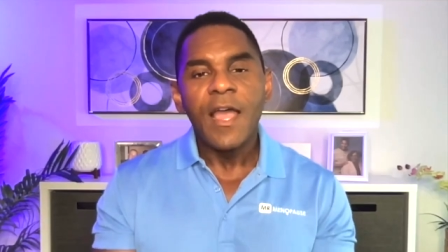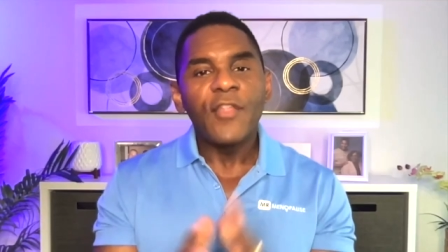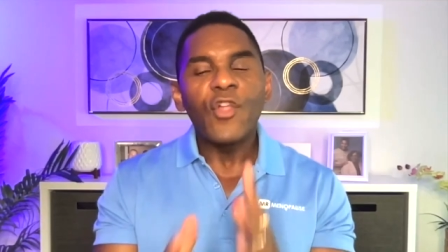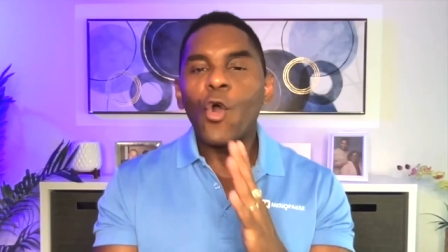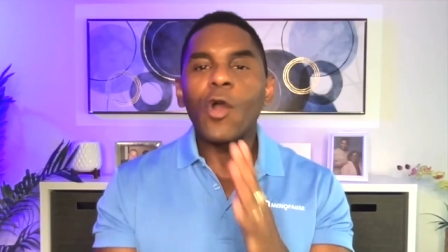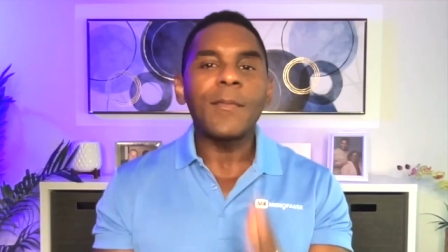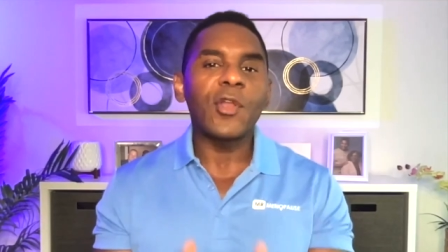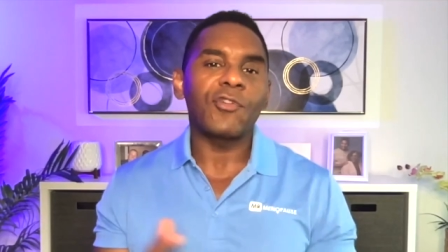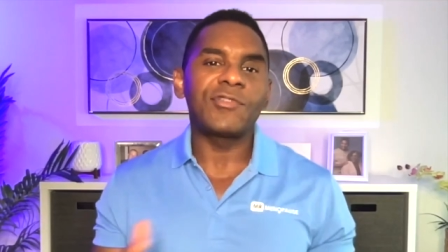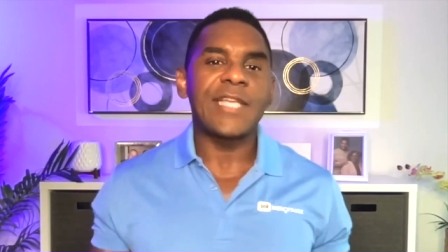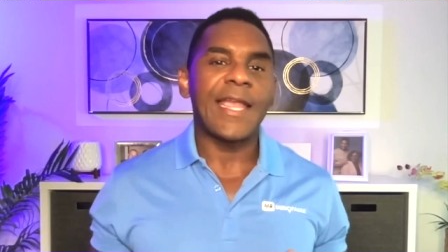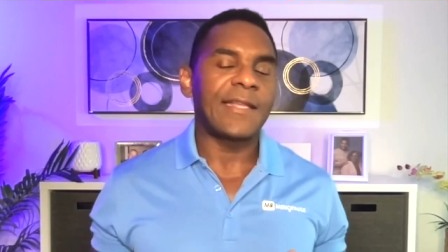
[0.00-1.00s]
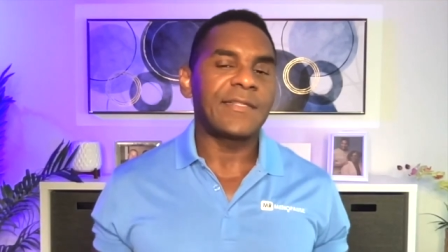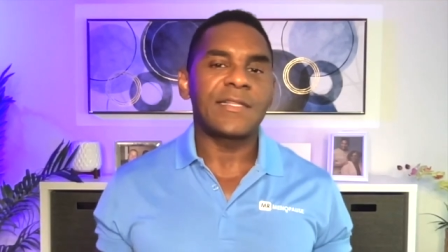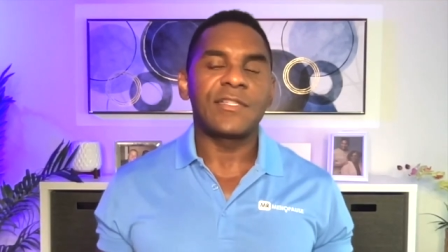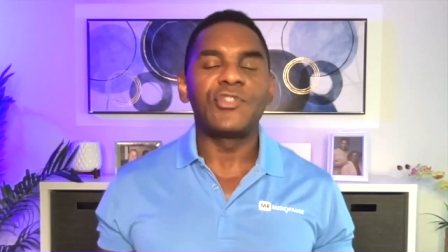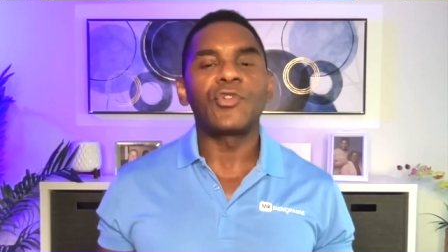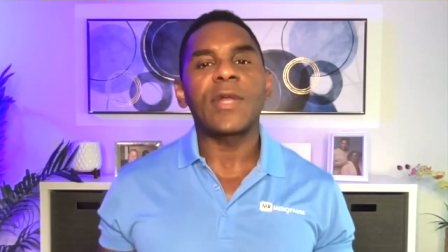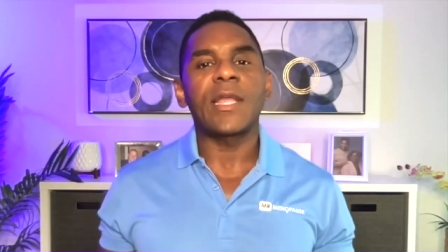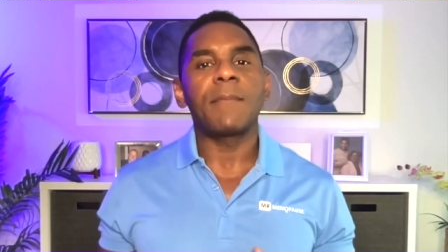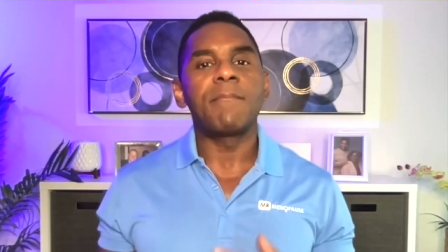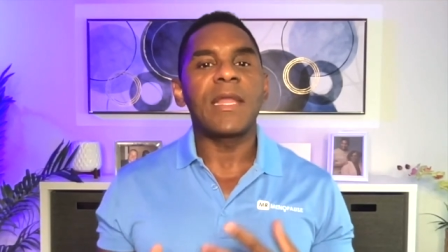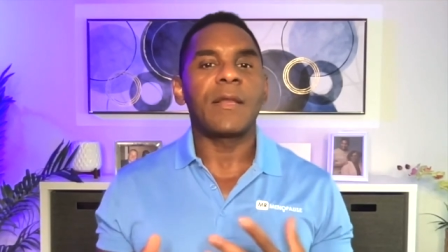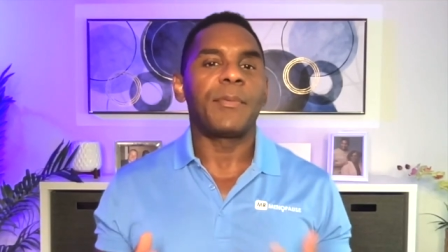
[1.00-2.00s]
The hormonal changes
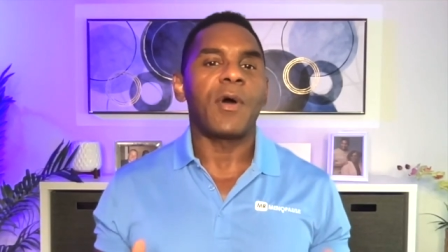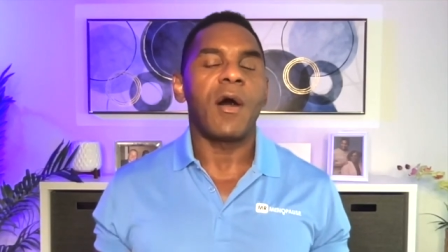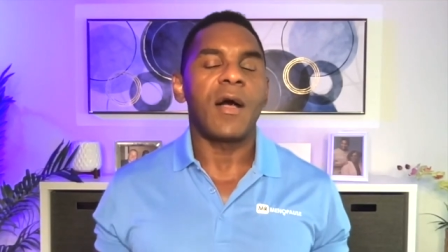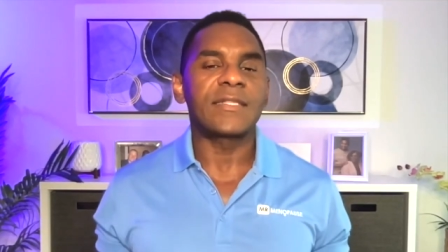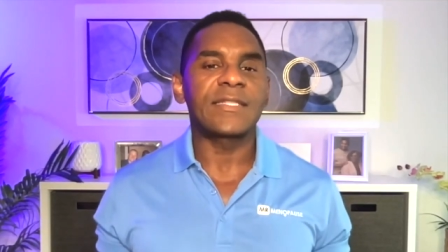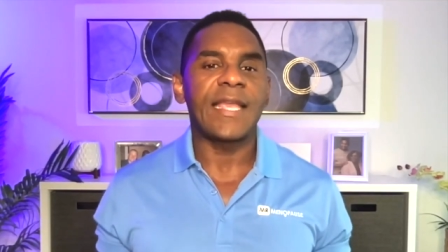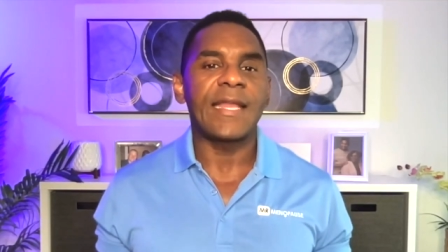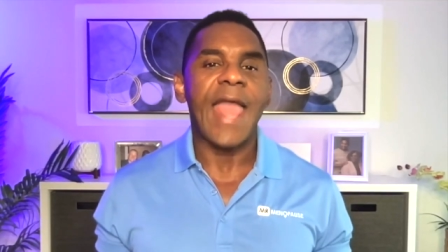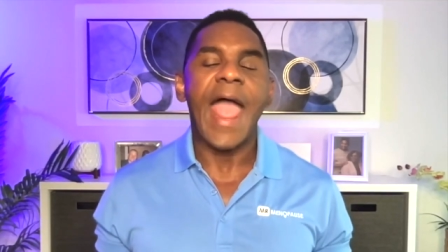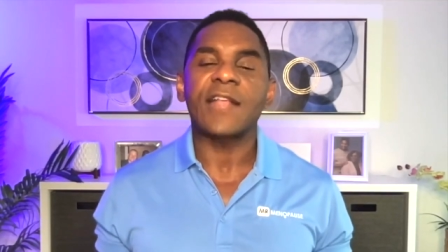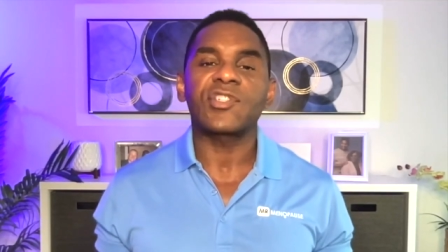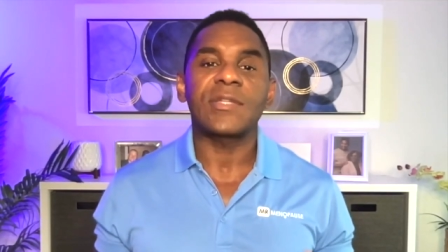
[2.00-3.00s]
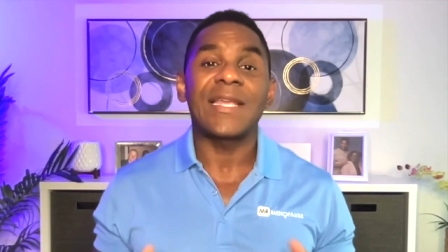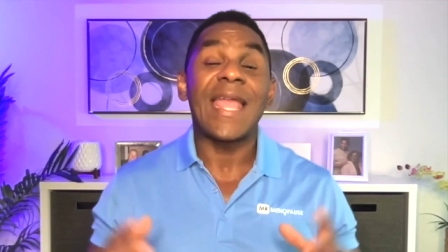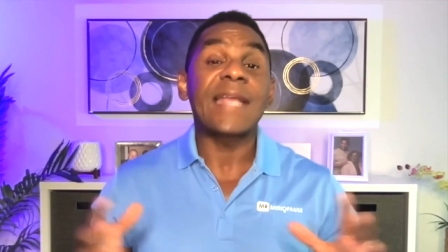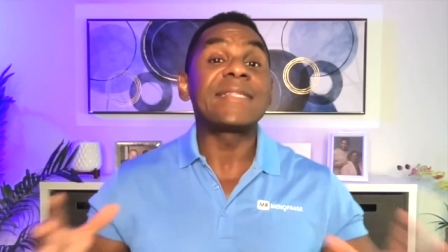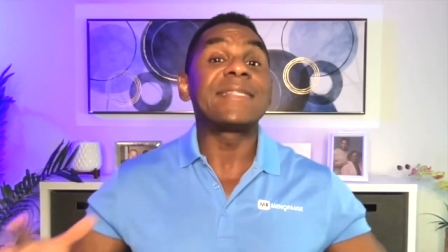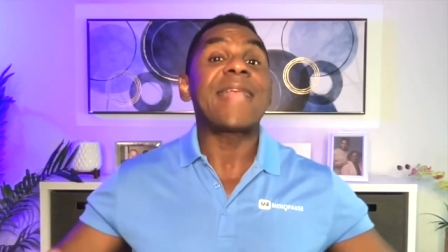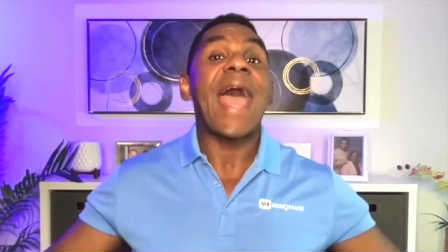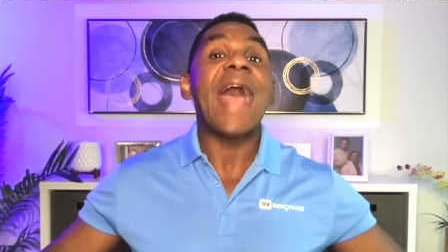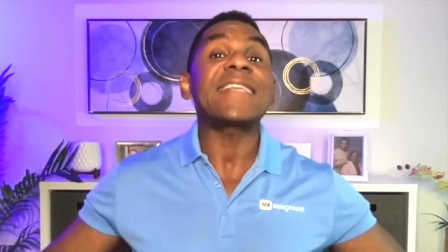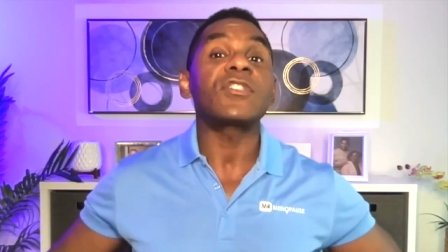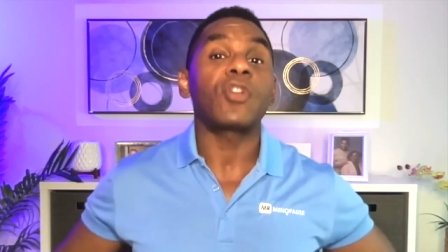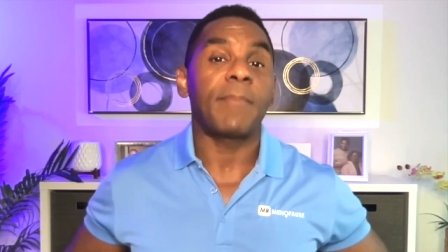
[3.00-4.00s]
during menopause can actually
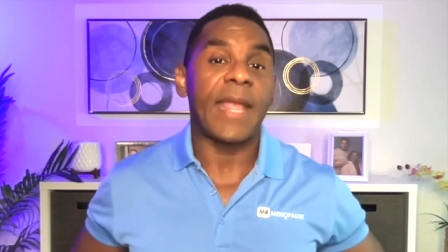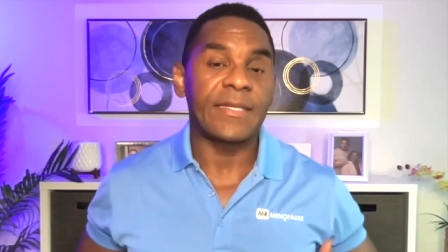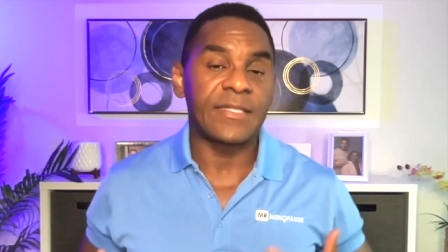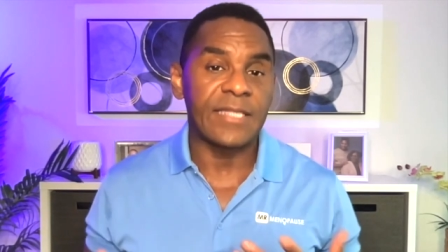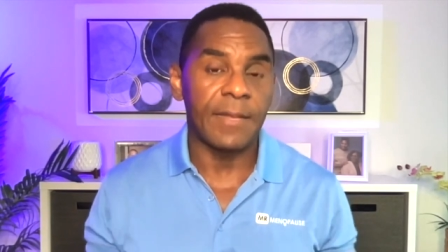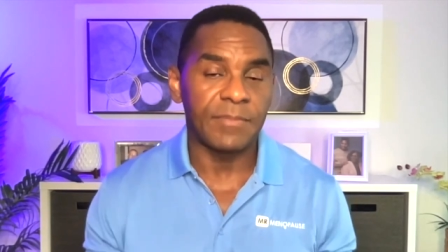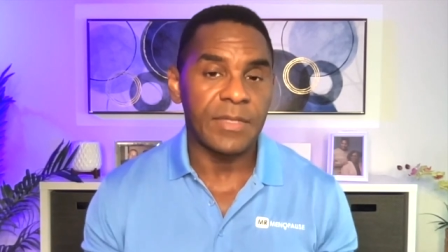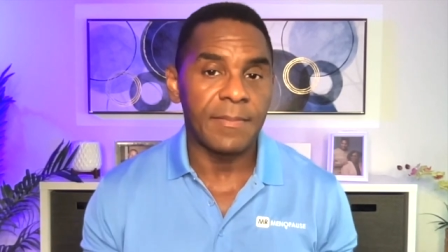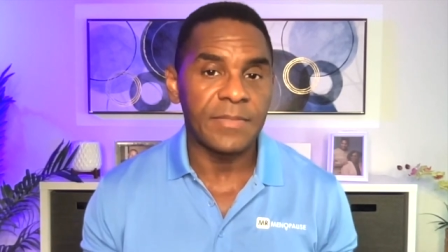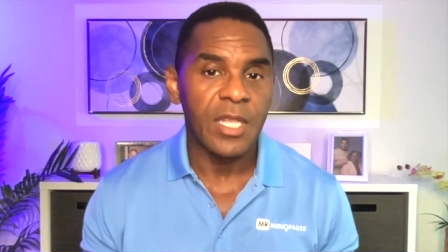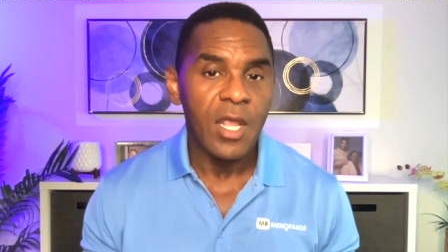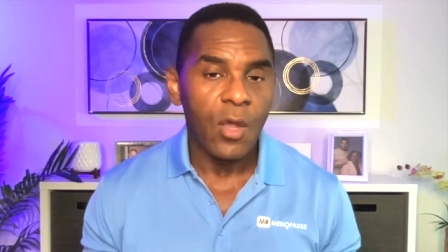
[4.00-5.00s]
exacerbate symptoms